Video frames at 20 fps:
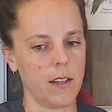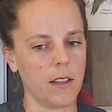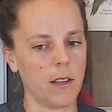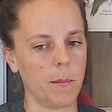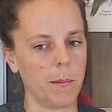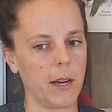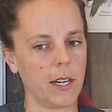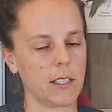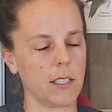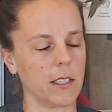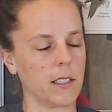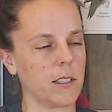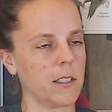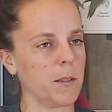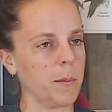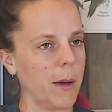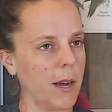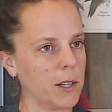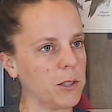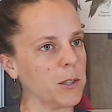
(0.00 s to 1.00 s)
that makes us
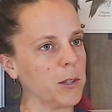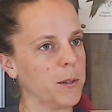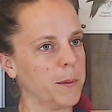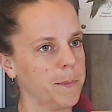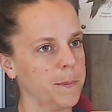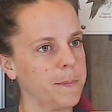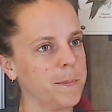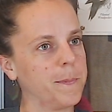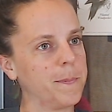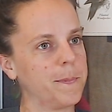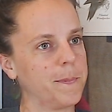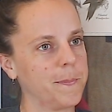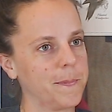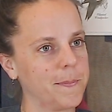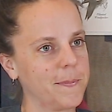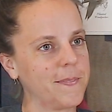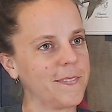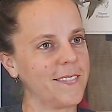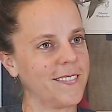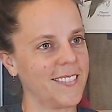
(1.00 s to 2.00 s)
special. That's
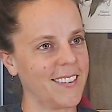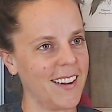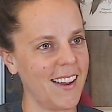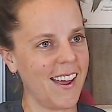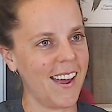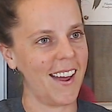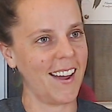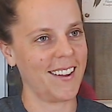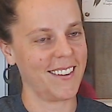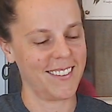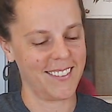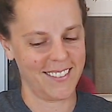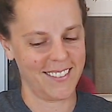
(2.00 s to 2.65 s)
great. Yeah.